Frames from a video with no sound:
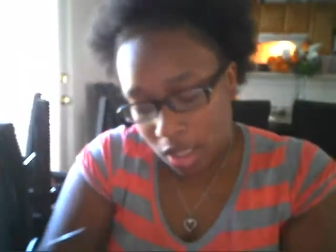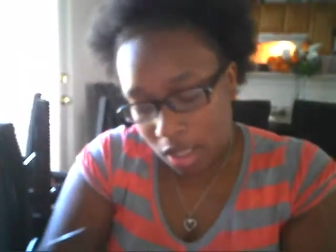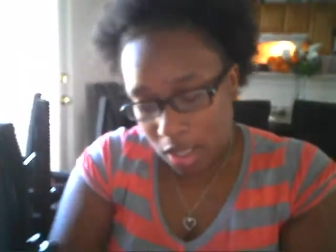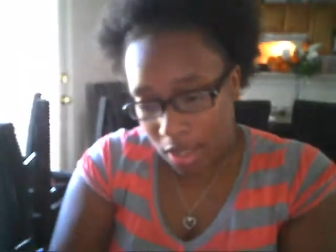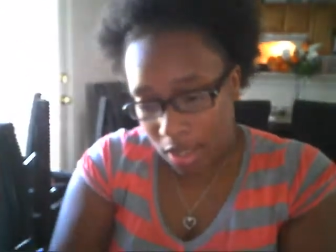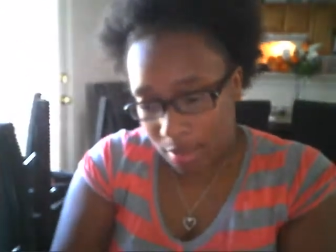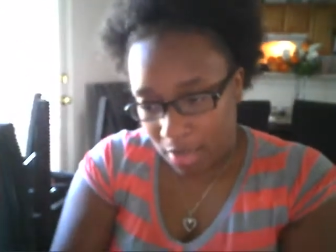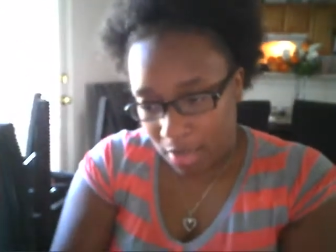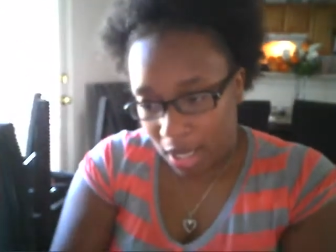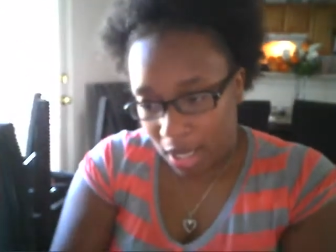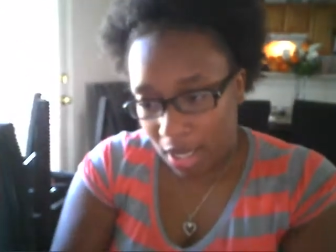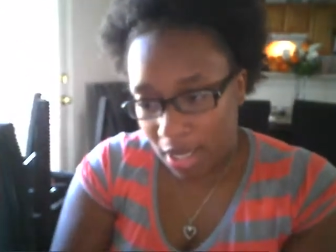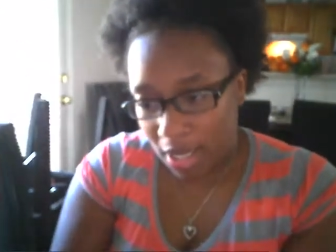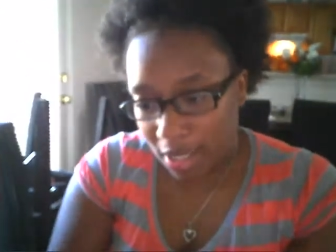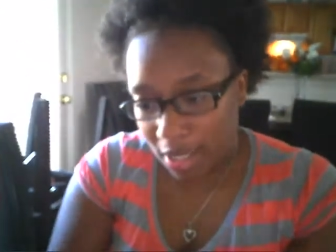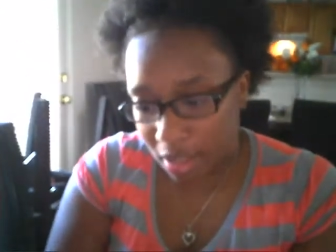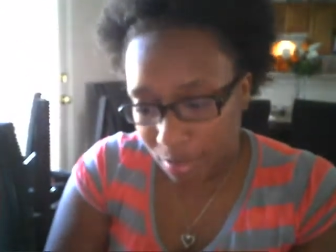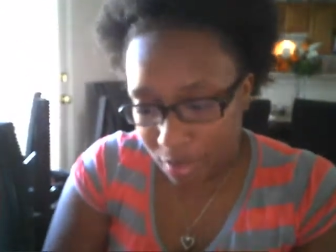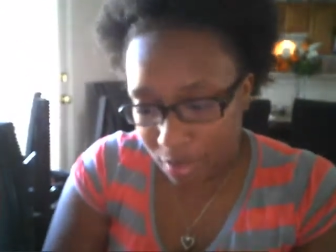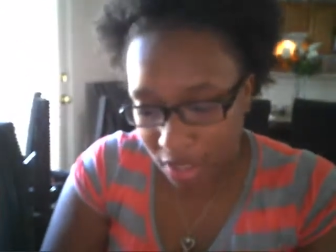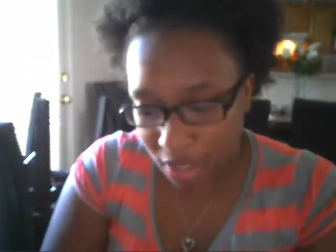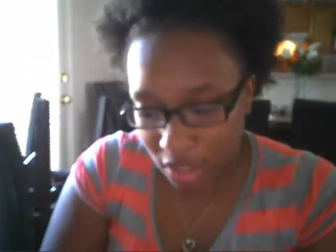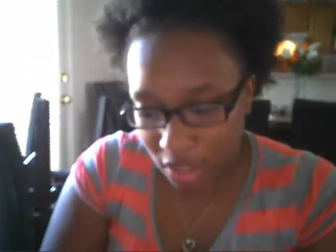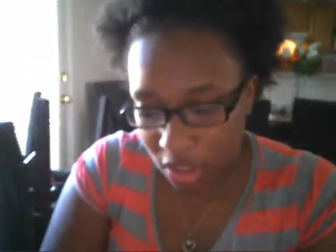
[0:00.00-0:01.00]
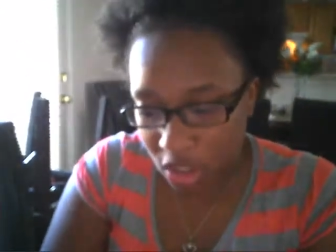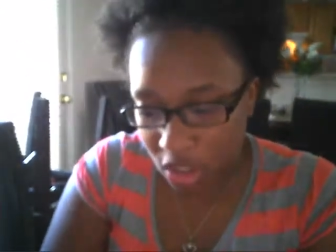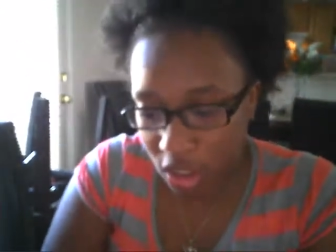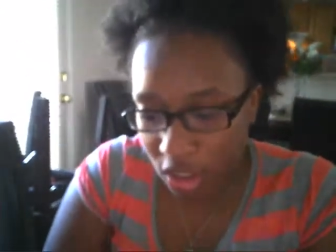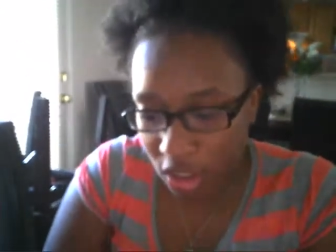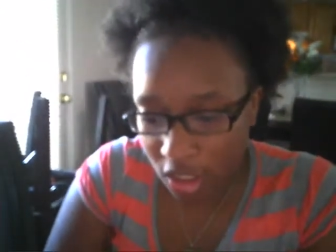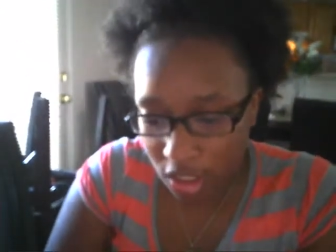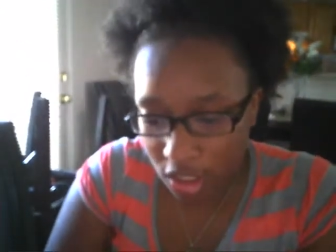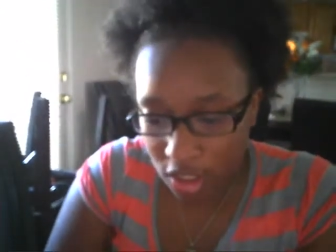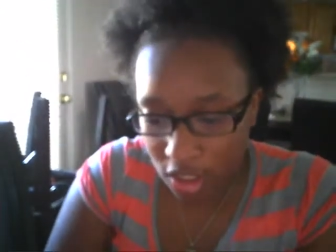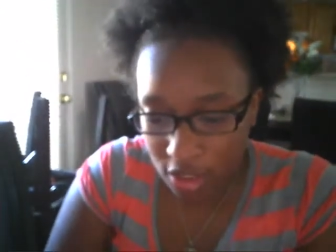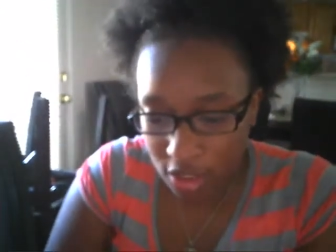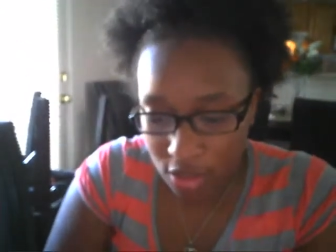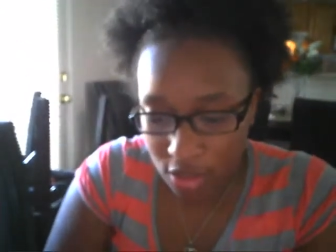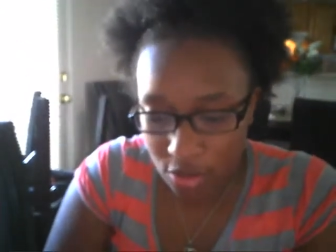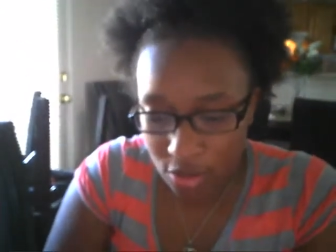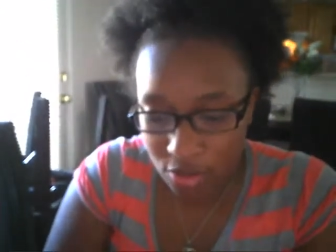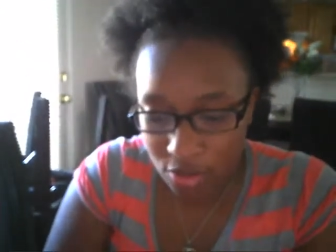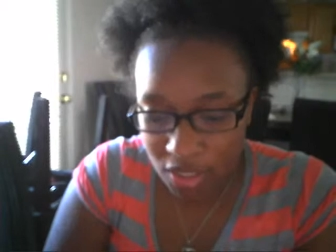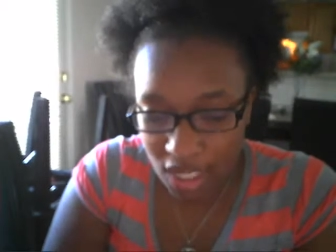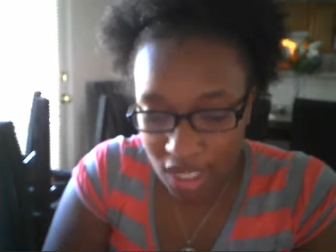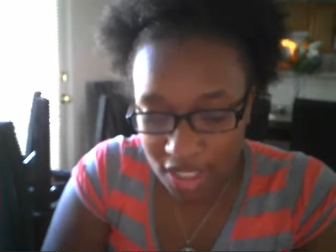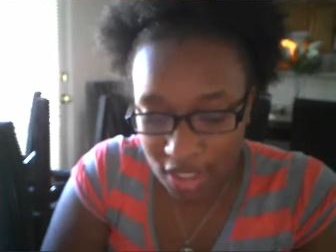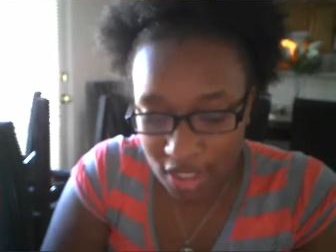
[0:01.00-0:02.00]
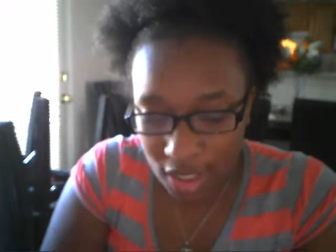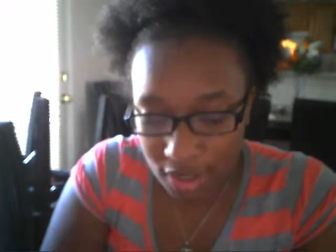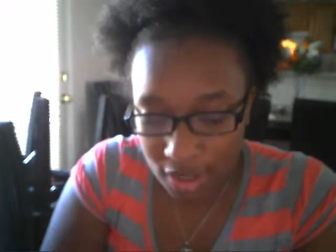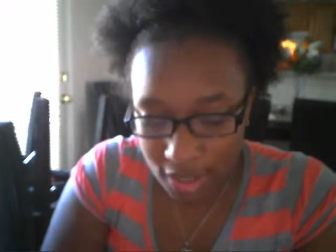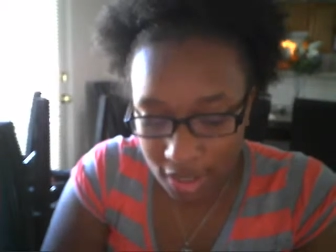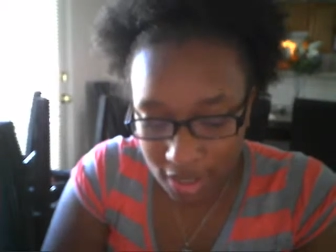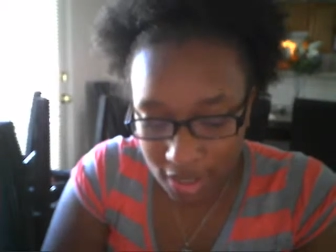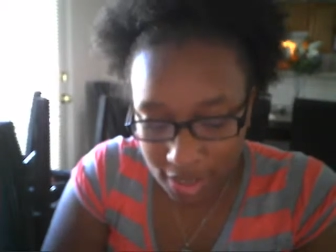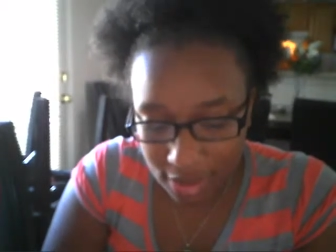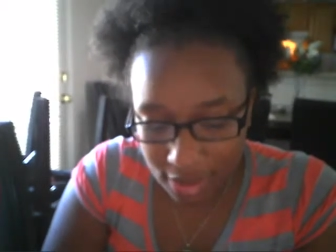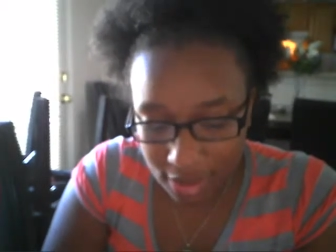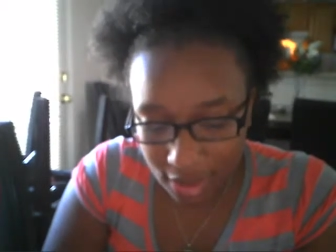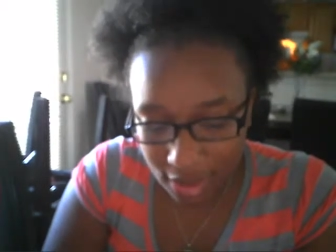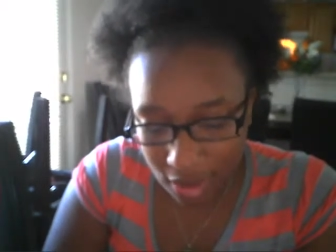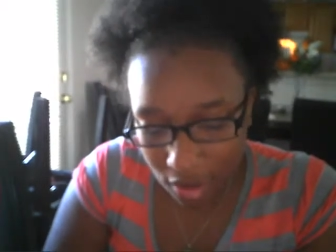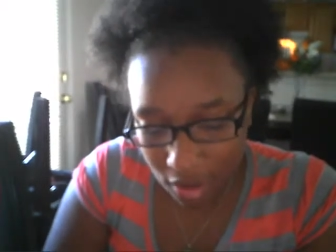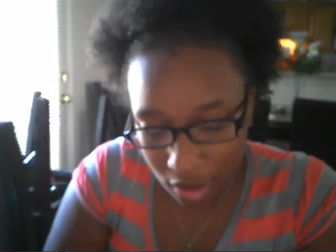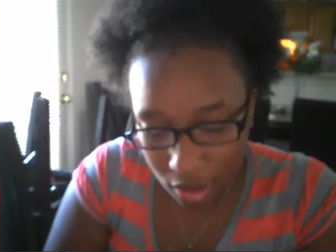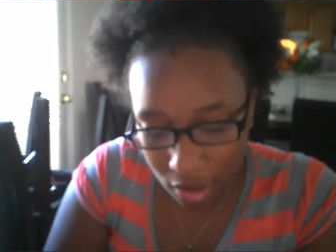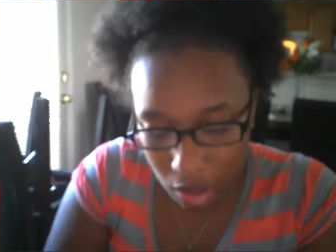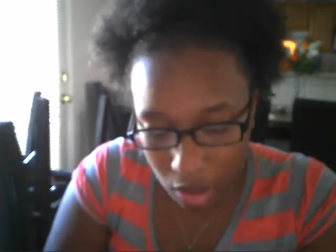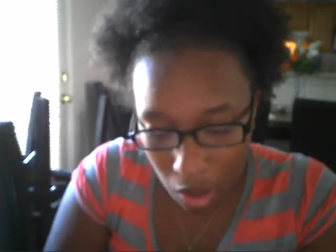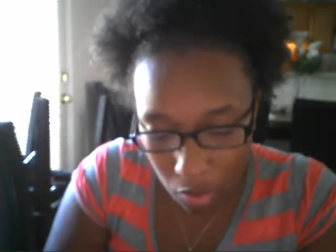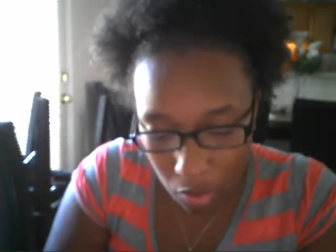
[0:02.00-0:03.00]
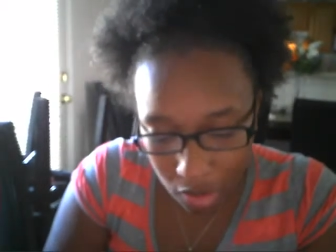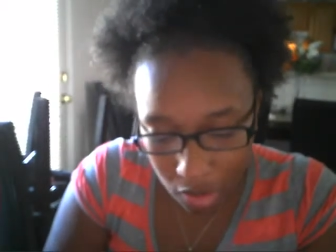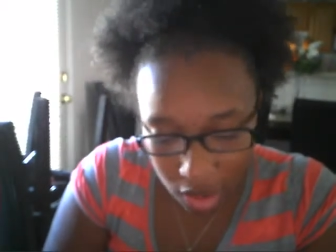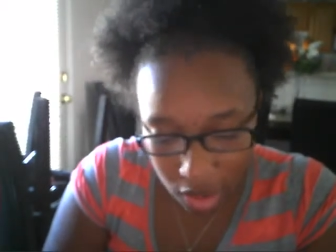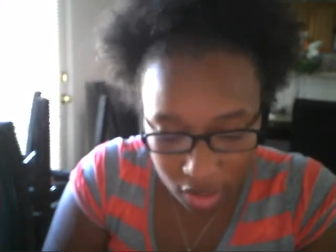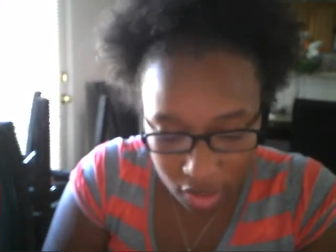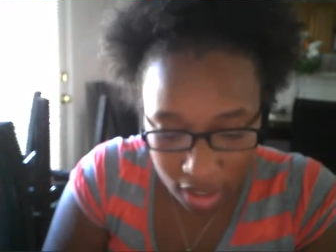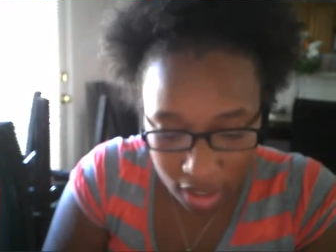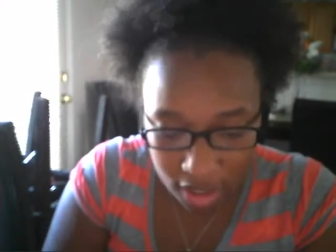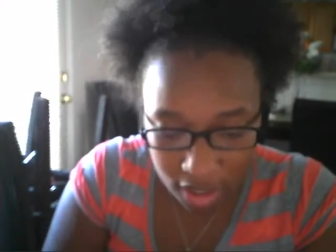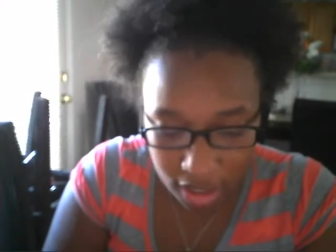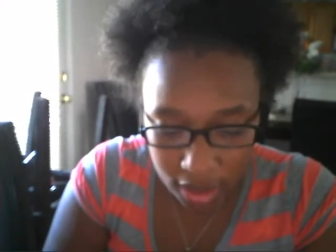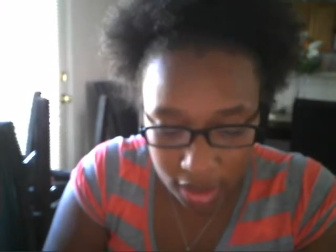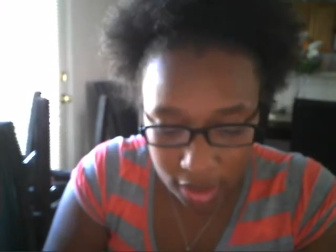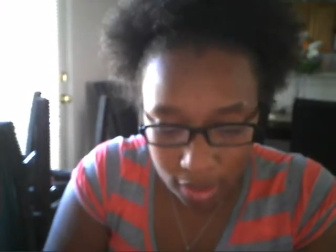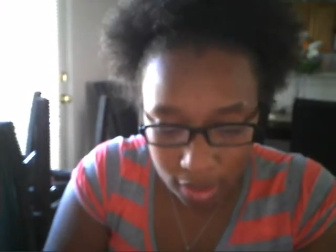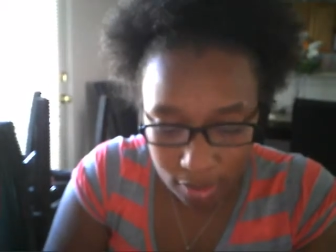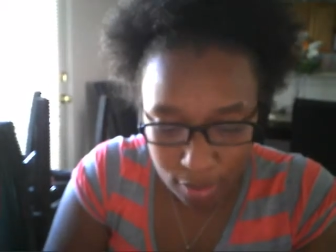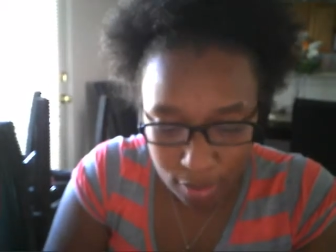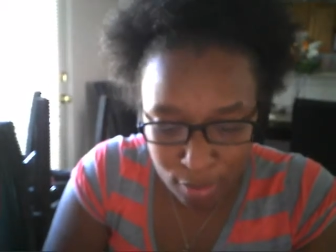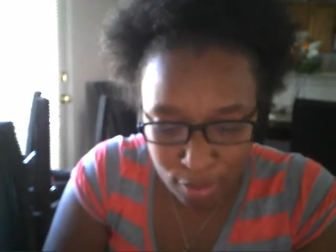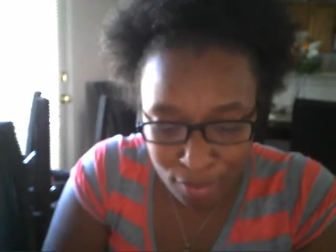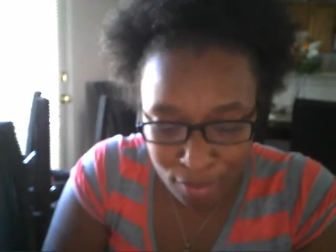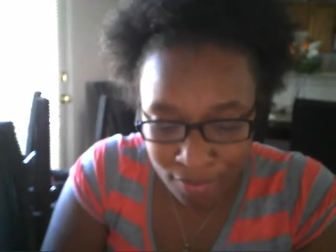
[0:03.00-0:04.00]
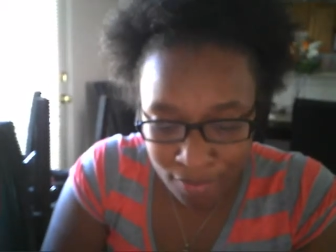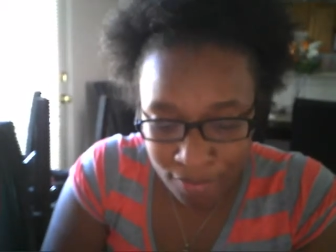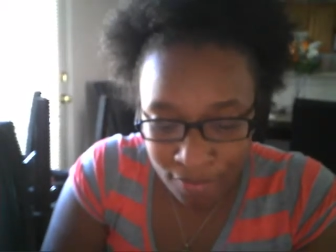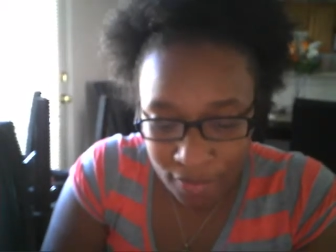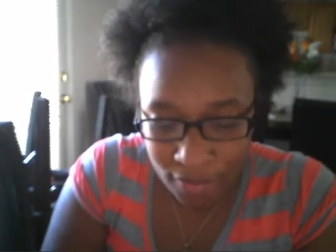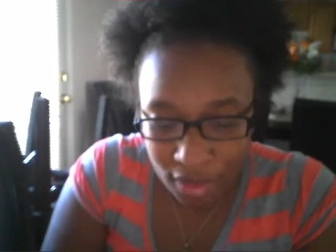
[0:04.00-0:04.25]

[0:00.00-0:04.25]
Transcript: I'm kind of like a pen junkie, so when I saw these, I was like, oh, I am going to try that.